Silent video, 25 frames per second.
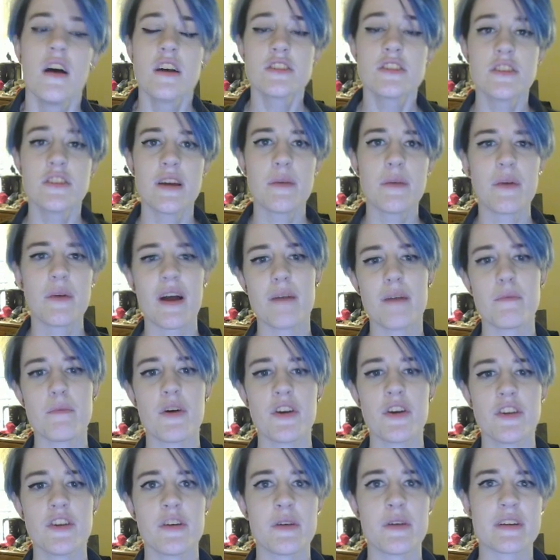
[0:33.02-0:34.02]
So yeah, we got
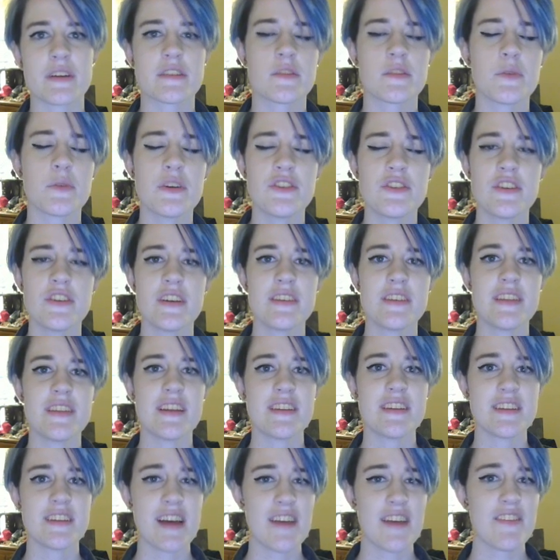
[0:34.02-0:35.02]
Mario x Luigi. They
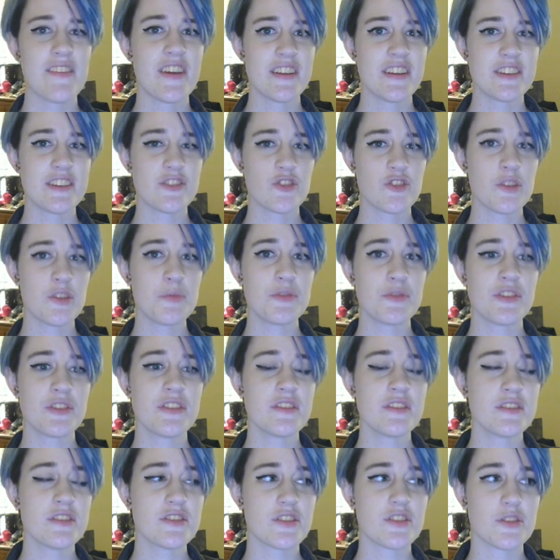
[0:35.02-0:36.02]
don't have any
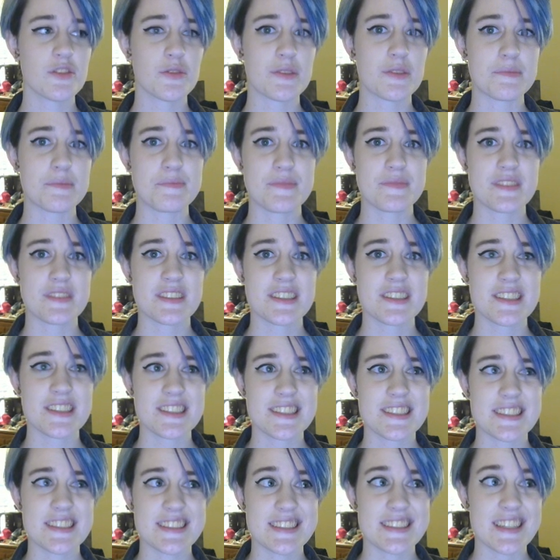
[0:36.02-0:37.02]
descriptions, so I'm
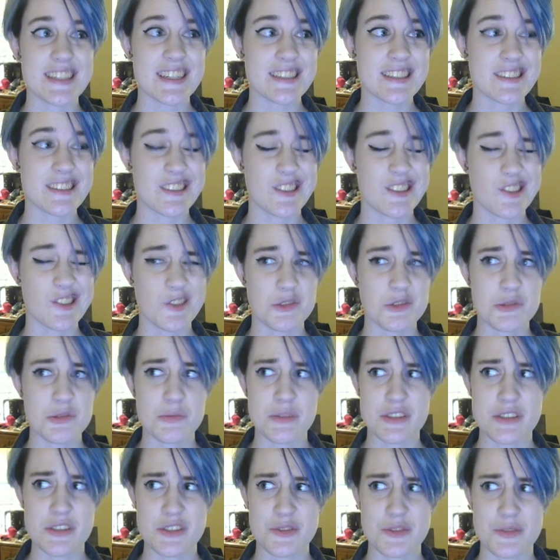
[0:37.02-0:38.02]
not exactly sure
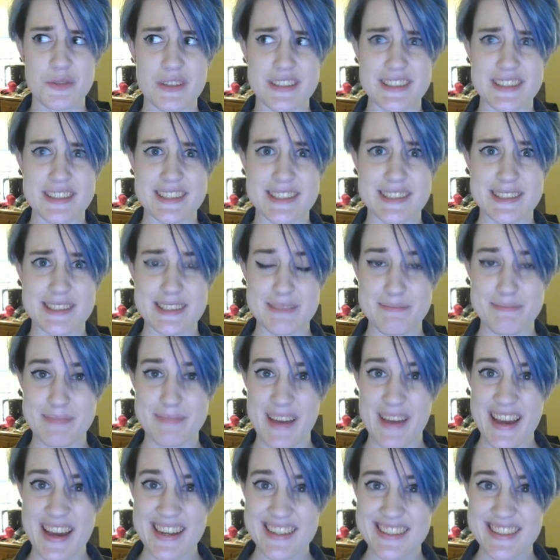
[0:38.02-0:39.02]
what to
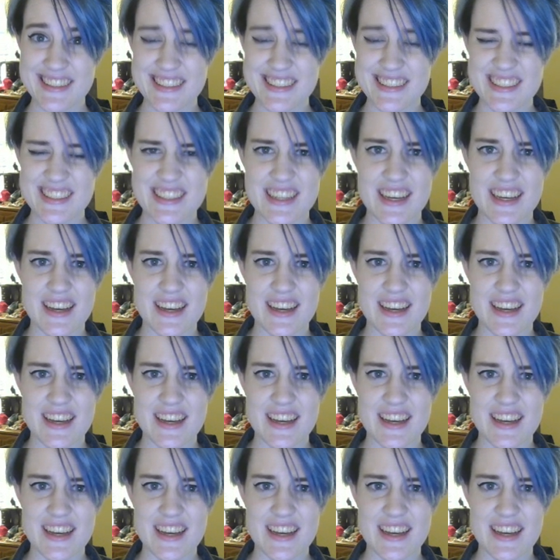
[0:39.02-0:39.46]
expect.